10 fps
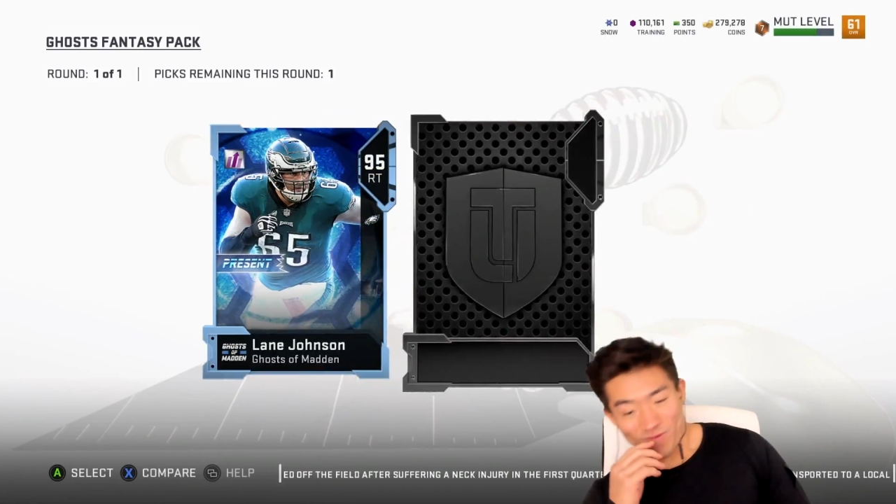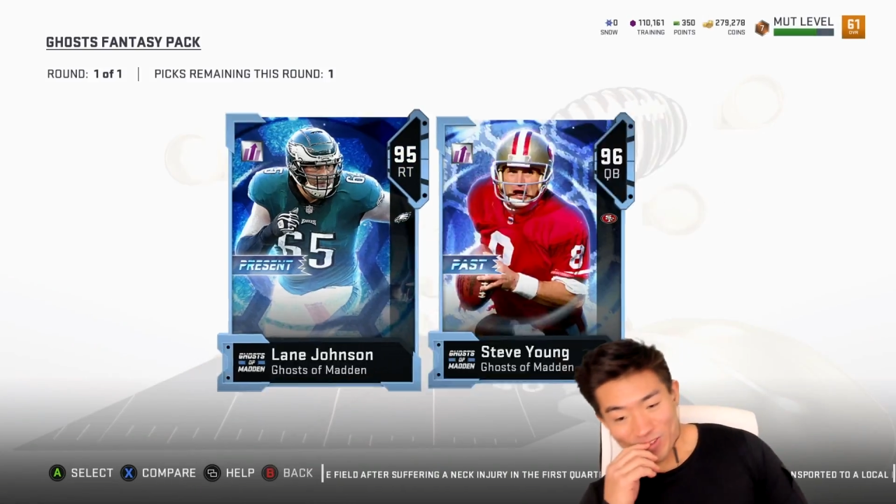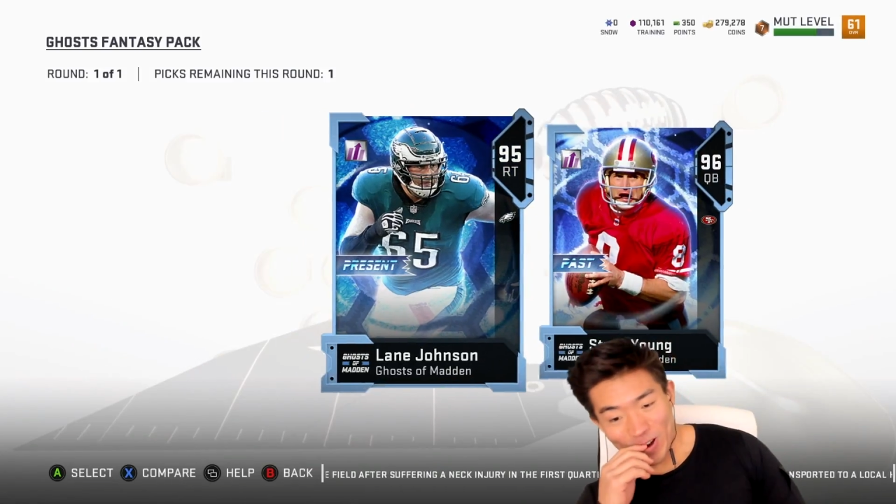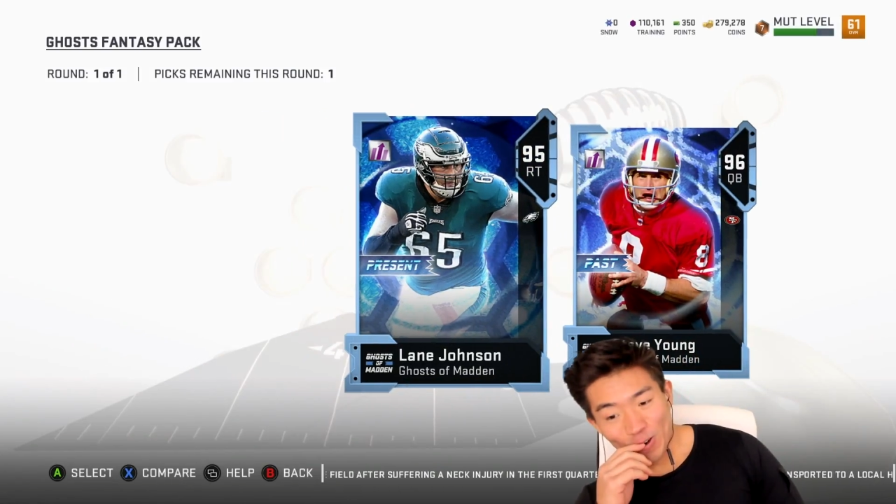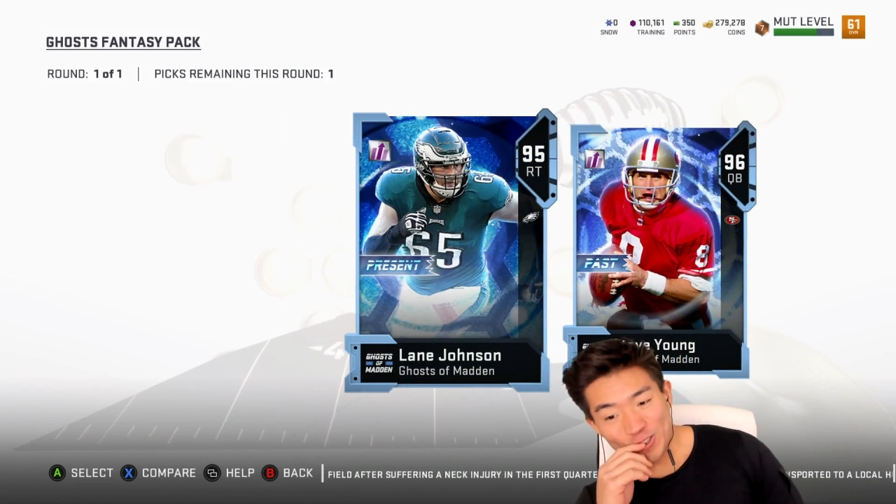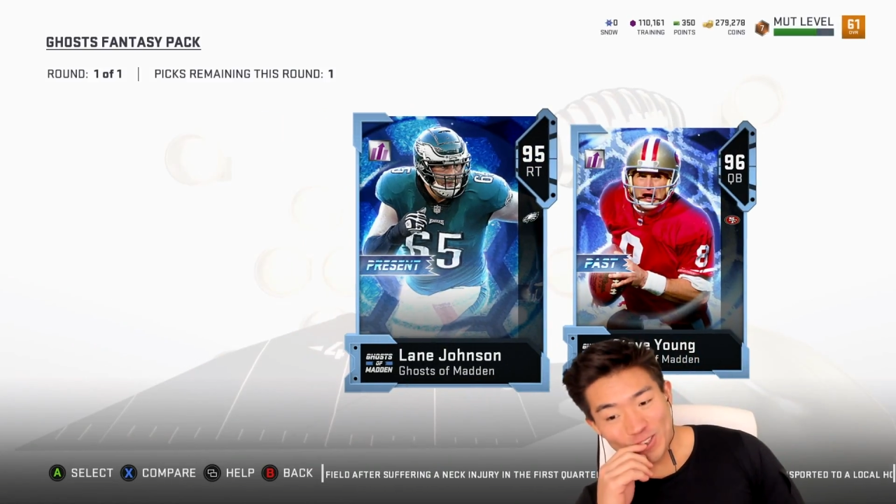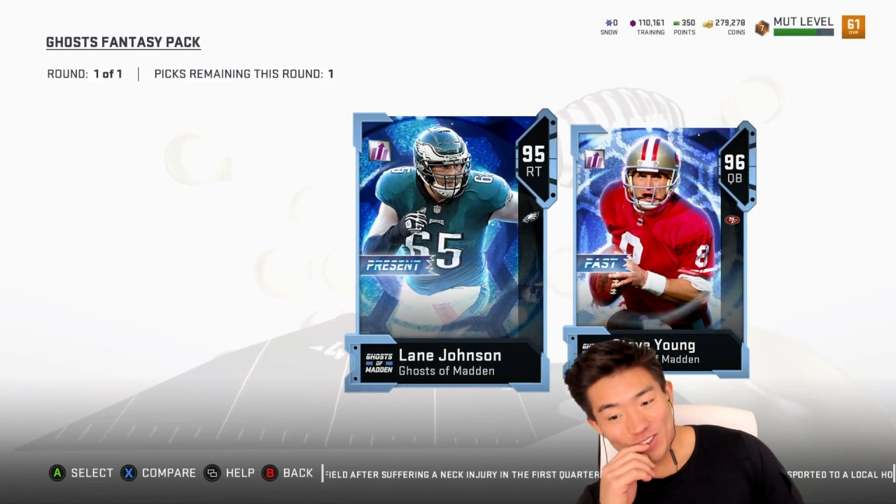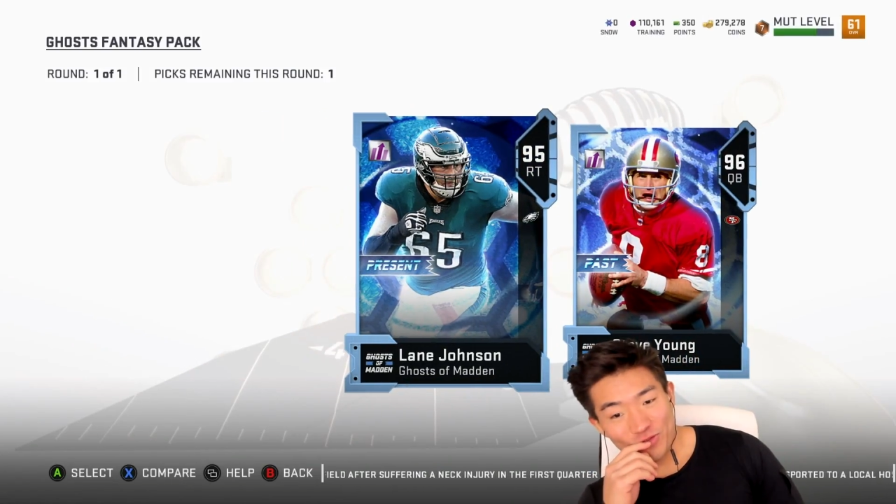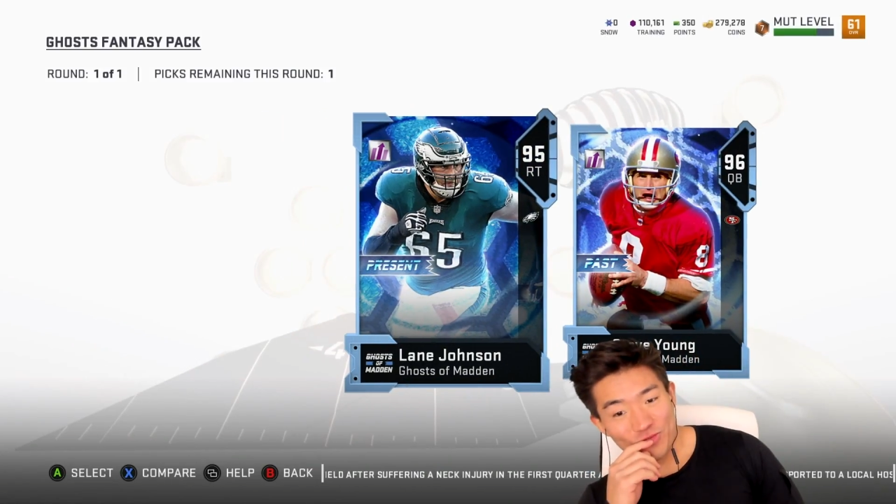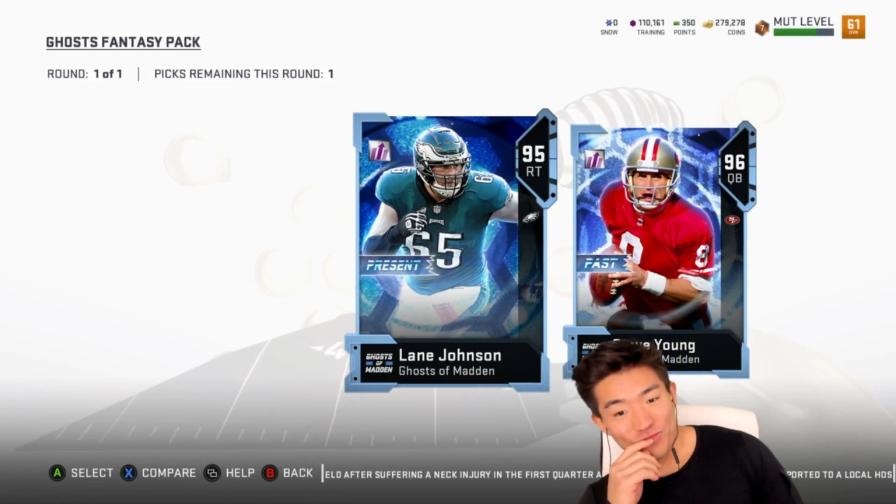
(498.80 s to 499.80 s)
Ghost.
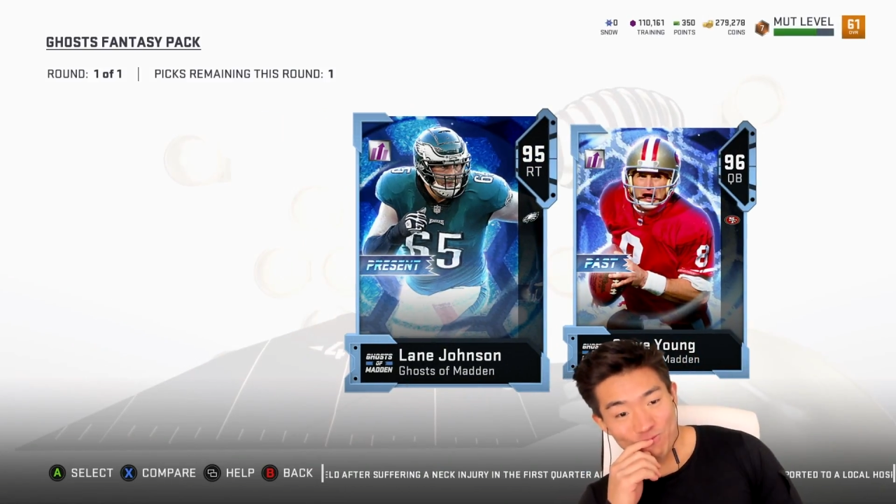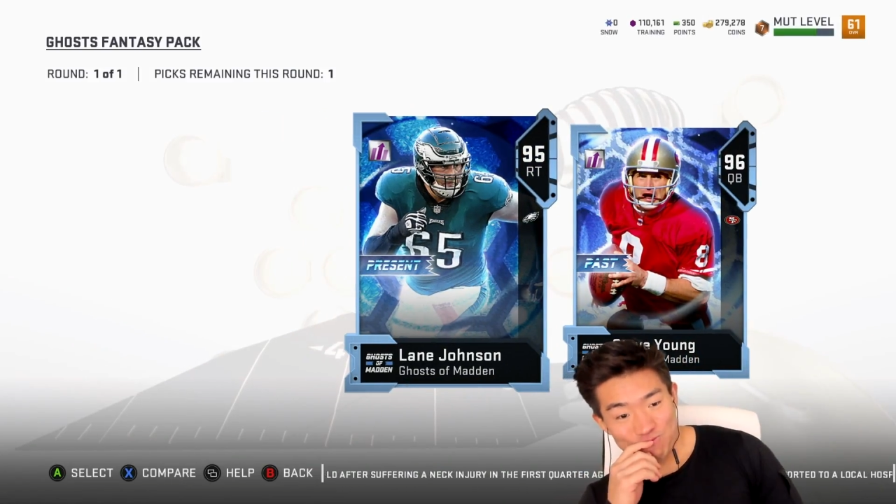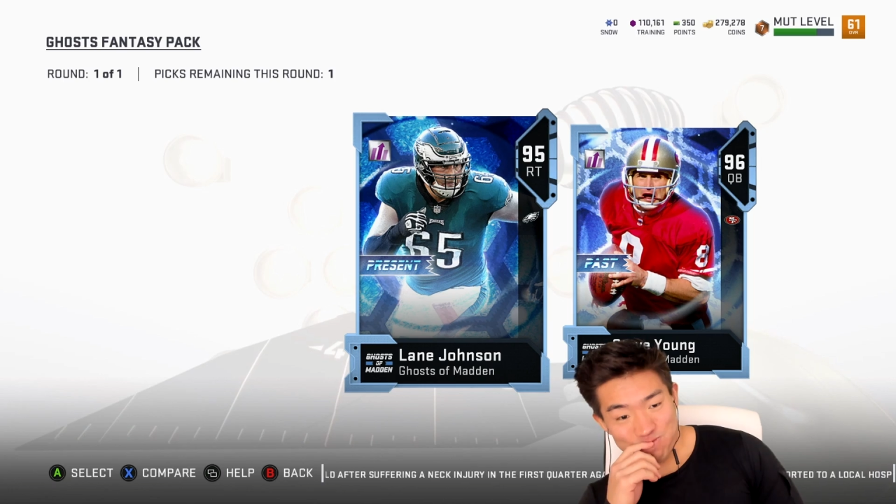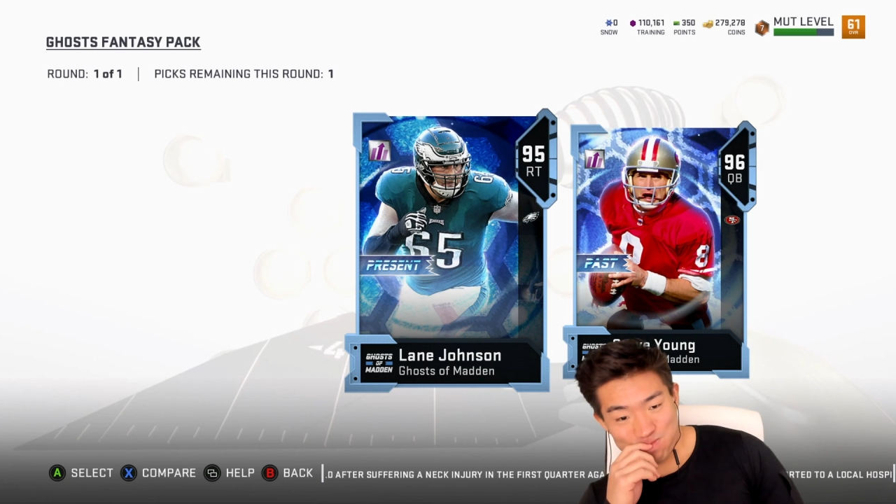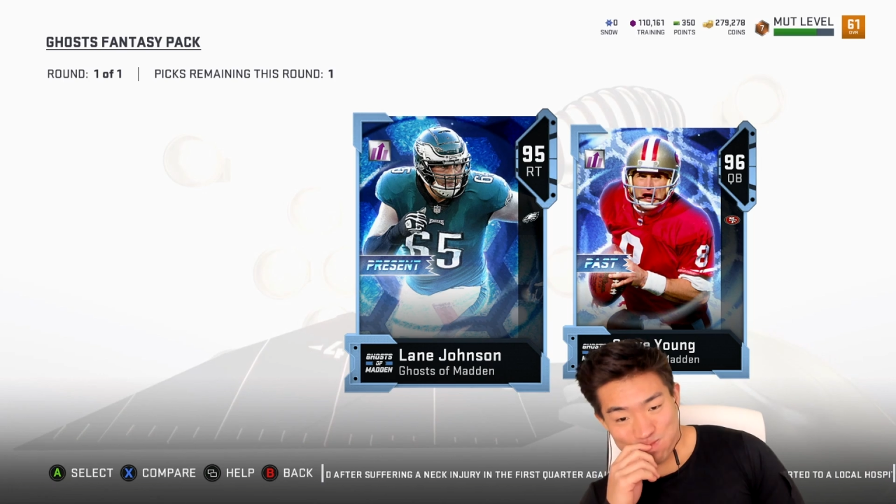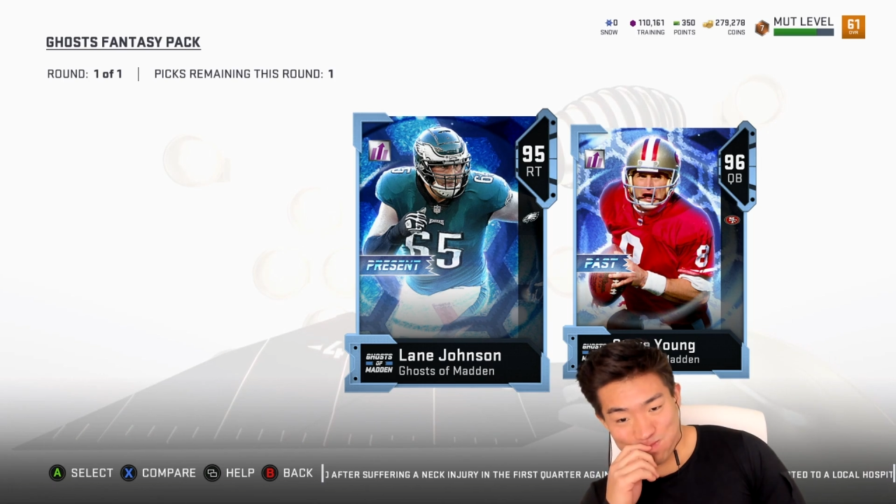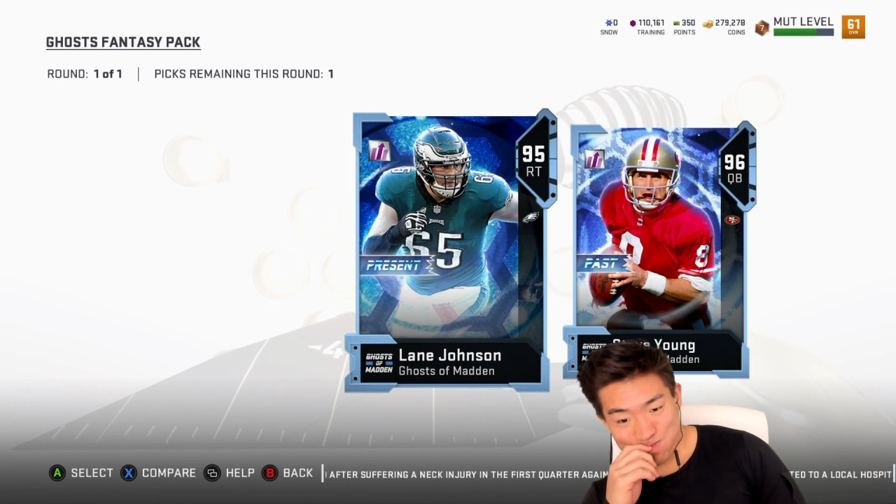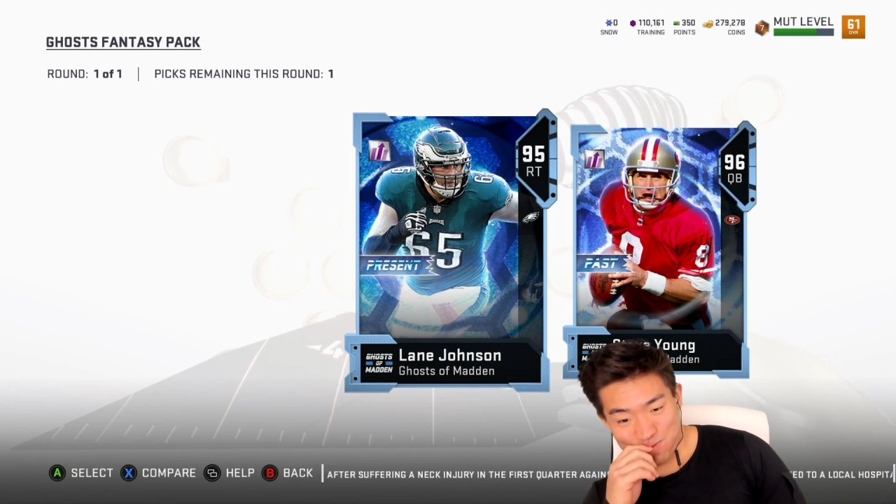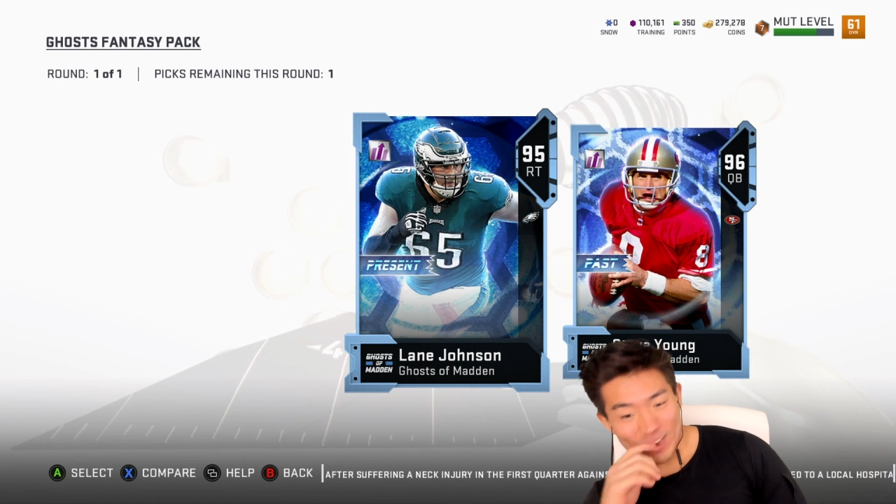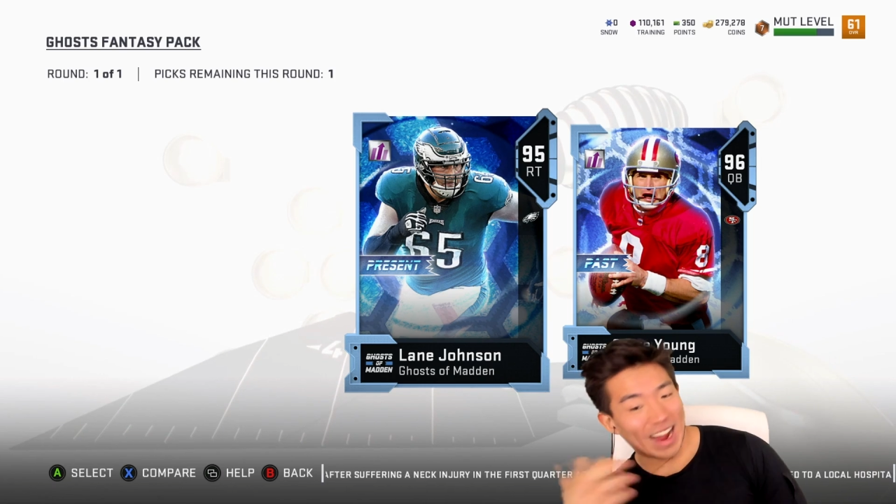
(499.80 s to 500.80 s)

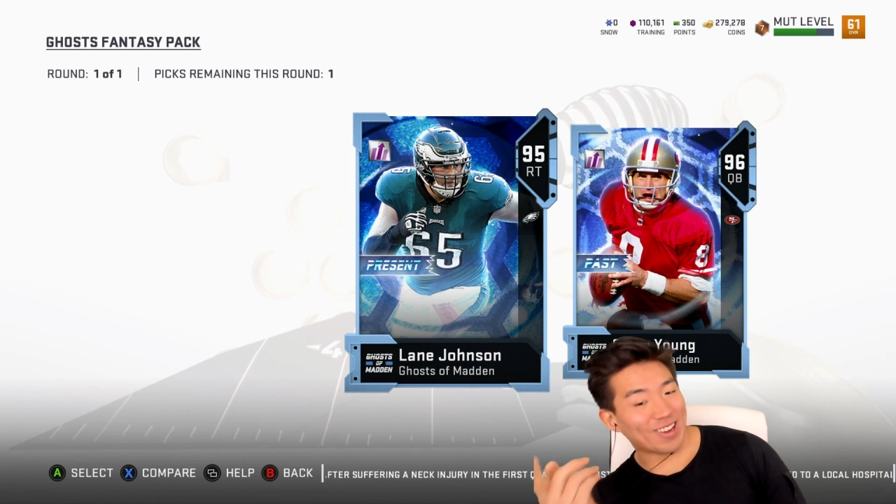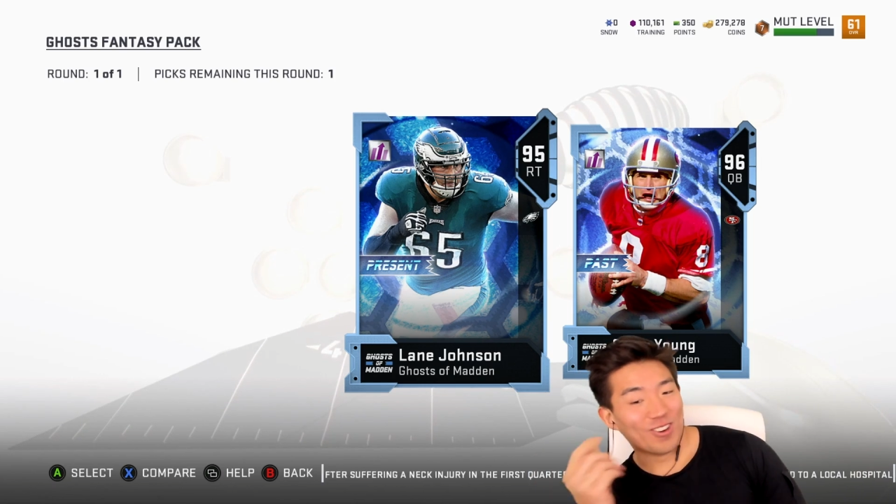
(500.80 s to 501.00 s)
Gotta